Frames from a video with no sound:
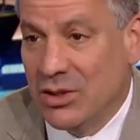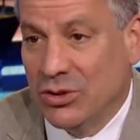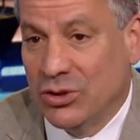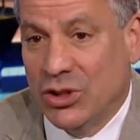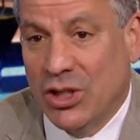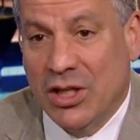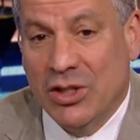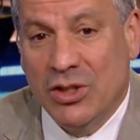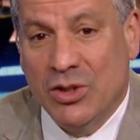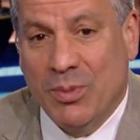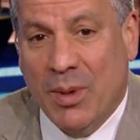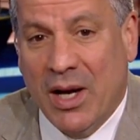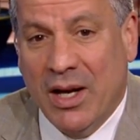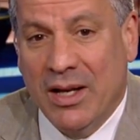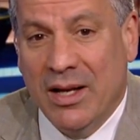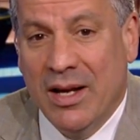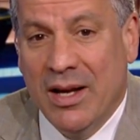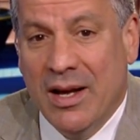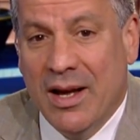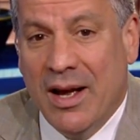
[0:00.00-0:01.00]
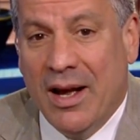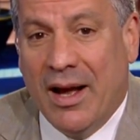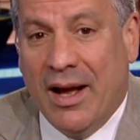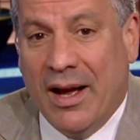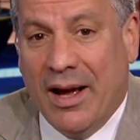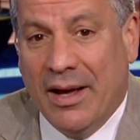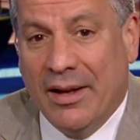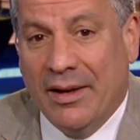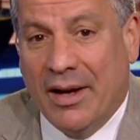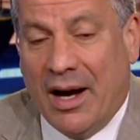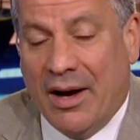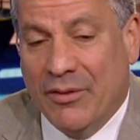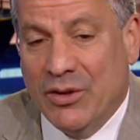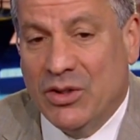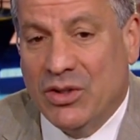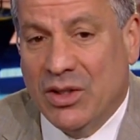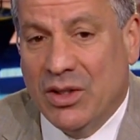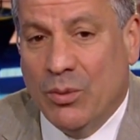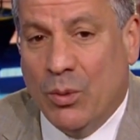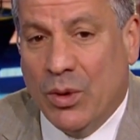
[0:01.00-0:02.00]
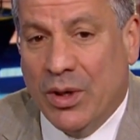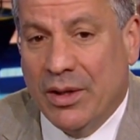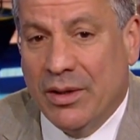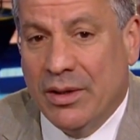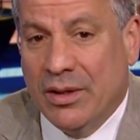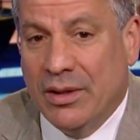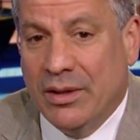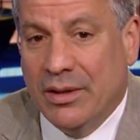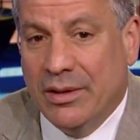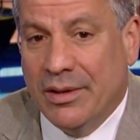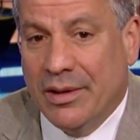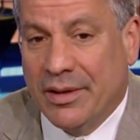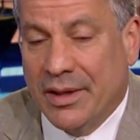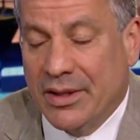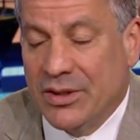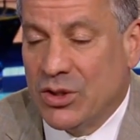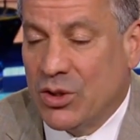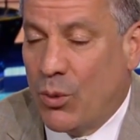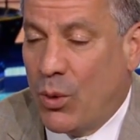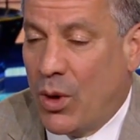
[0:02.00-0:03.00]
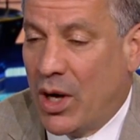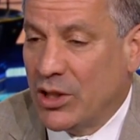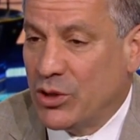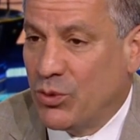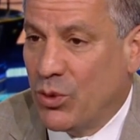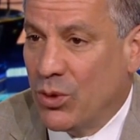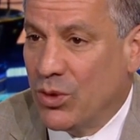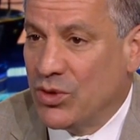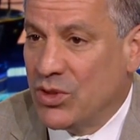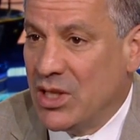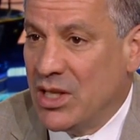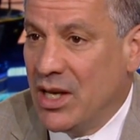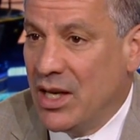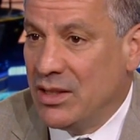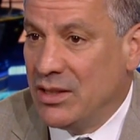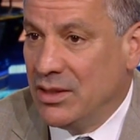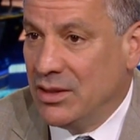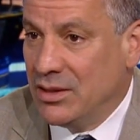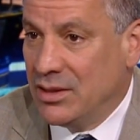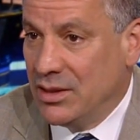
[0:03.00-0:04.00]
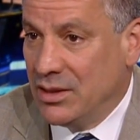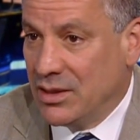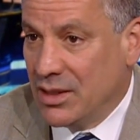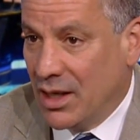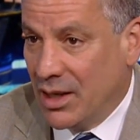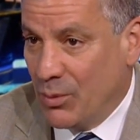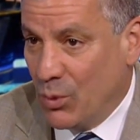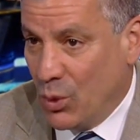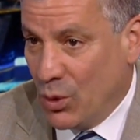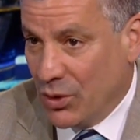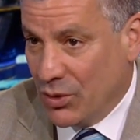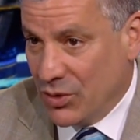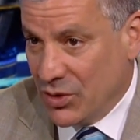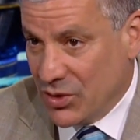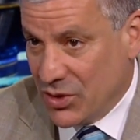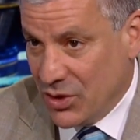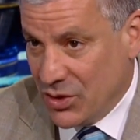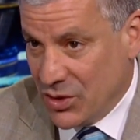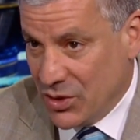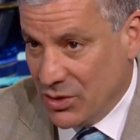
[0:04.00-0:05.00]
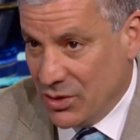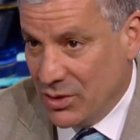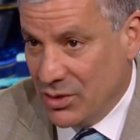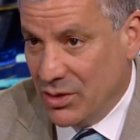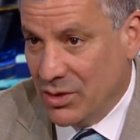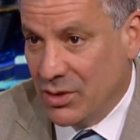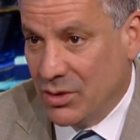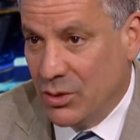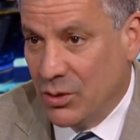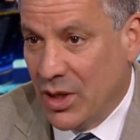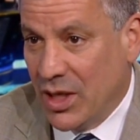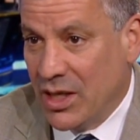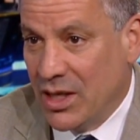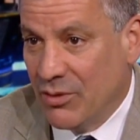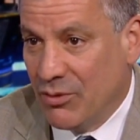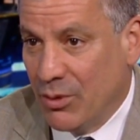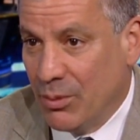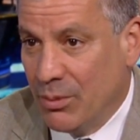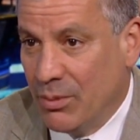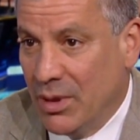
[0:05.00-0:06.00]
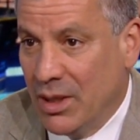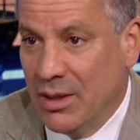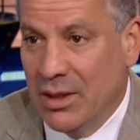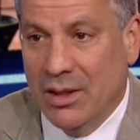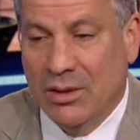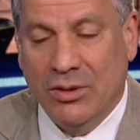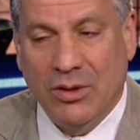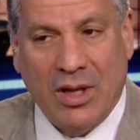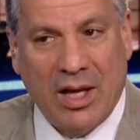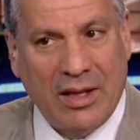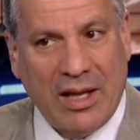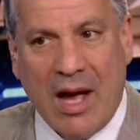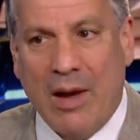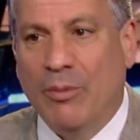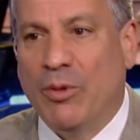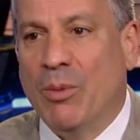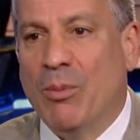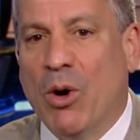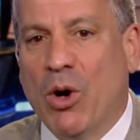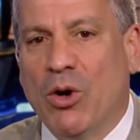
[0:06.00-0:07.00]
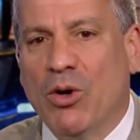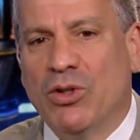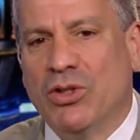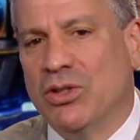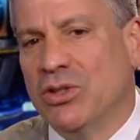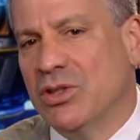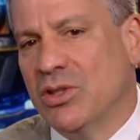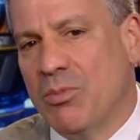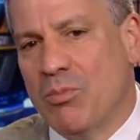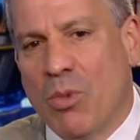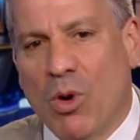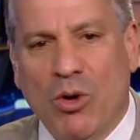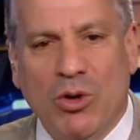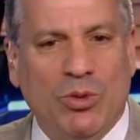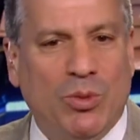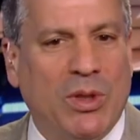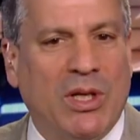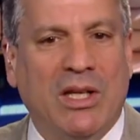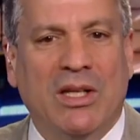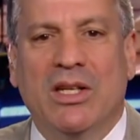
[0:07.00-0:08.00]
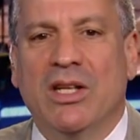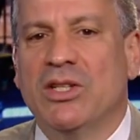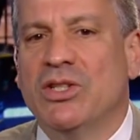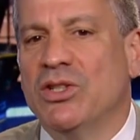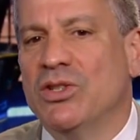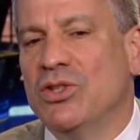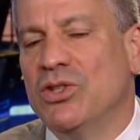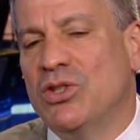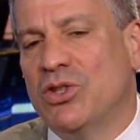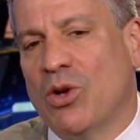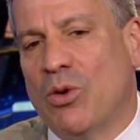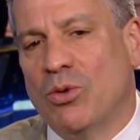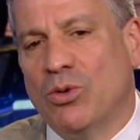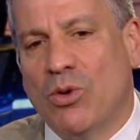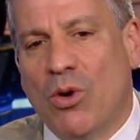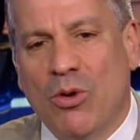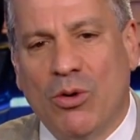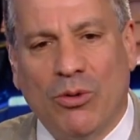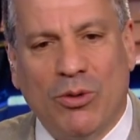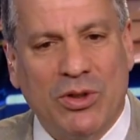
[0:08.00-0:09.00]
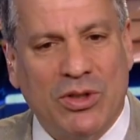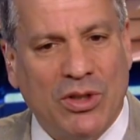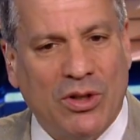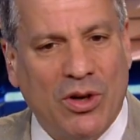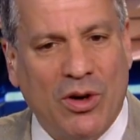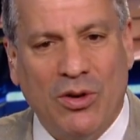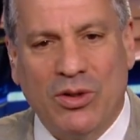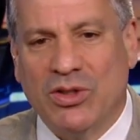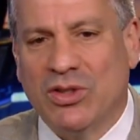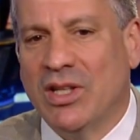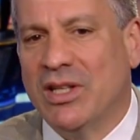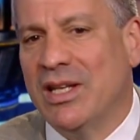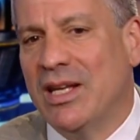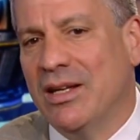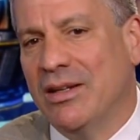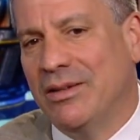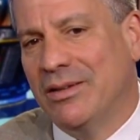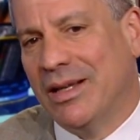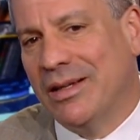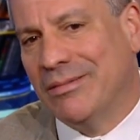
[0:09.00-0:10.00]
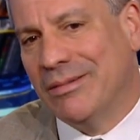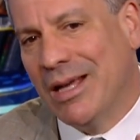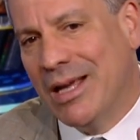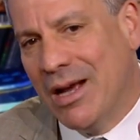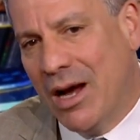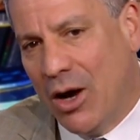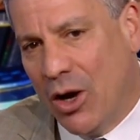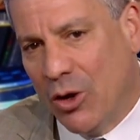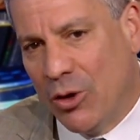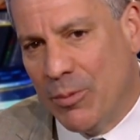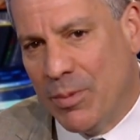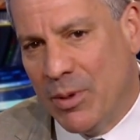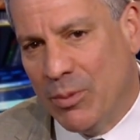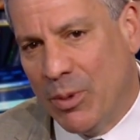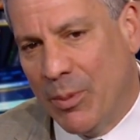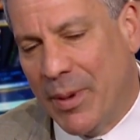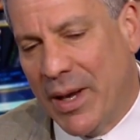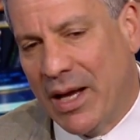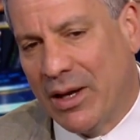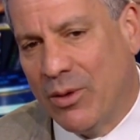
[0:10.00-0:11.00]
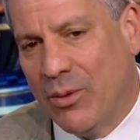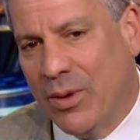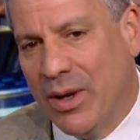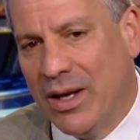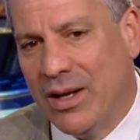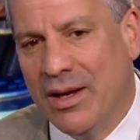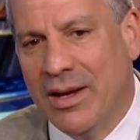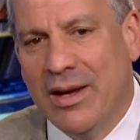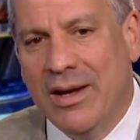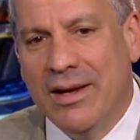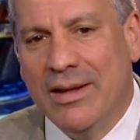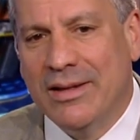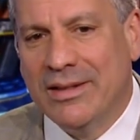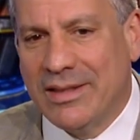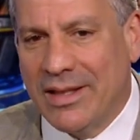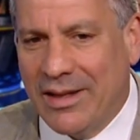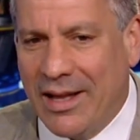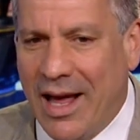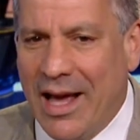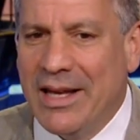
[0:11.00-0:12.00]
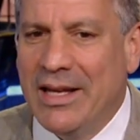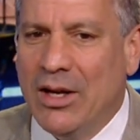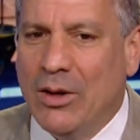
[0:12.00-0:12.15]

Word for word: It'll change his mind. And obviously, one of the, the things to watch for is the AT&T Time Warner decision. Do they give him? Do they allow him to merge? Is it merge with conditions so onerous it hurts the deal that other people back away? There's a lot.